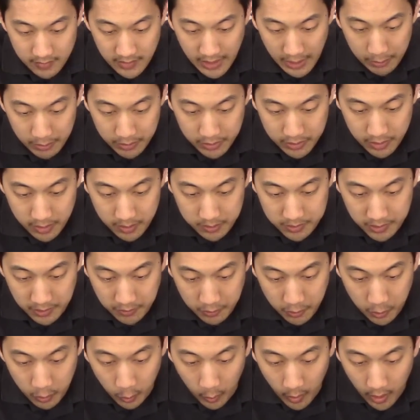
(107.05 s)
Now in terms
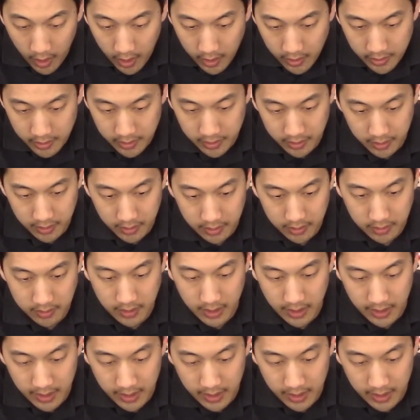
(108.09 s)
of quality,